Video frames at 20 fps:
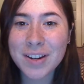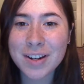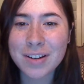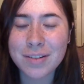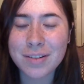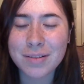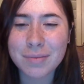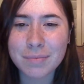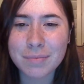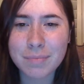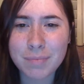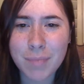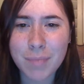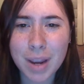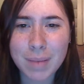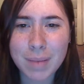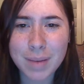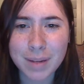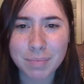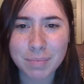could
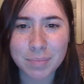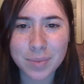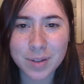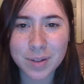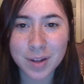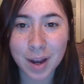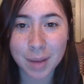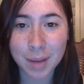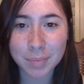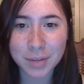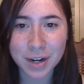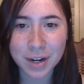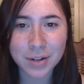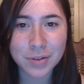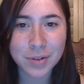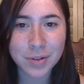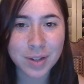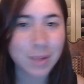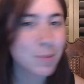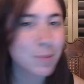maybe stop
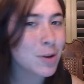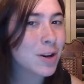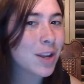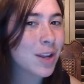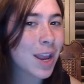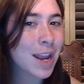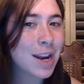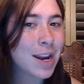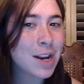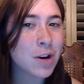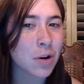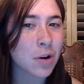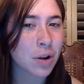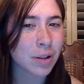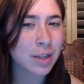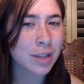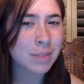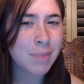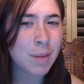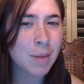textually communicating, or at
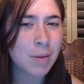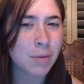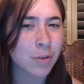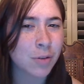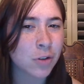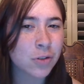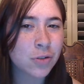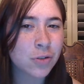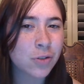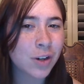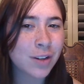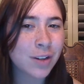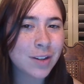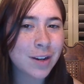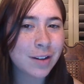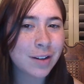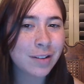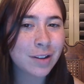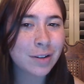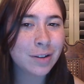least maybe restrict
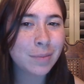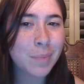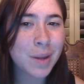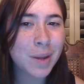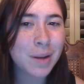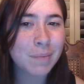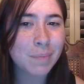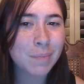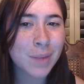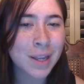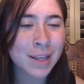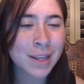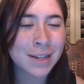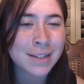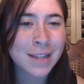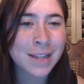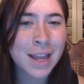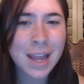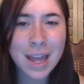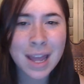it a little bit,
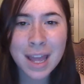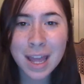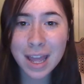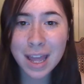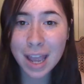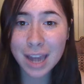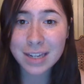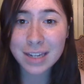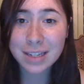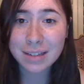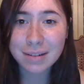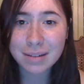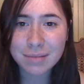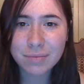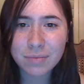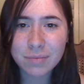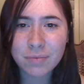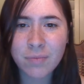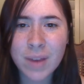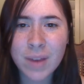because I just
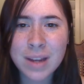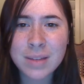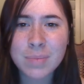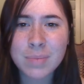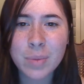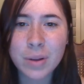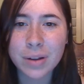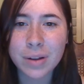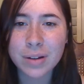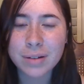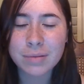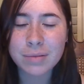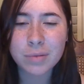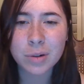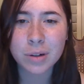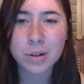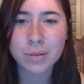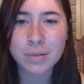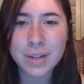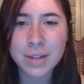Facebook
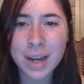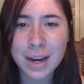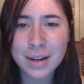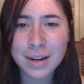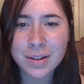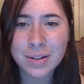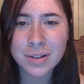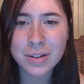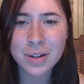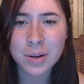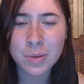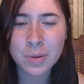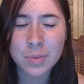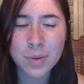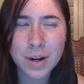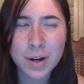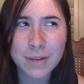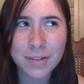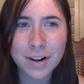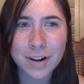or text you
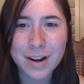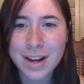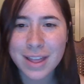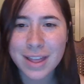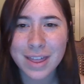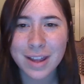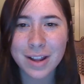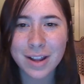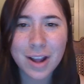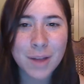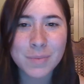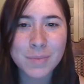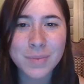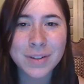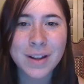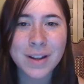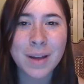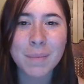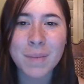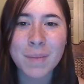whenever anything comes
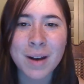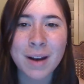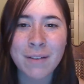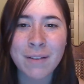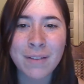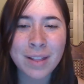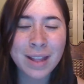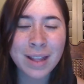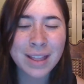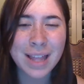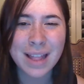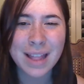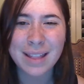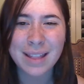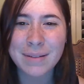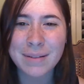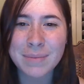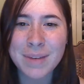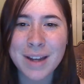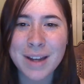up, and I feel like that
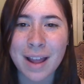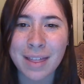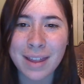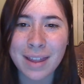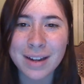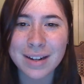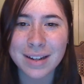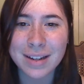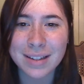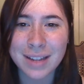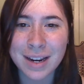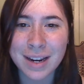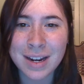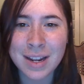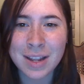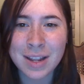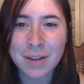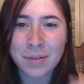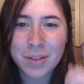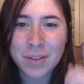leaves me nothing to say to
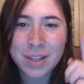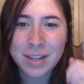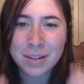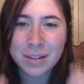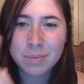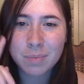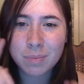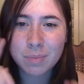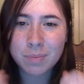you in these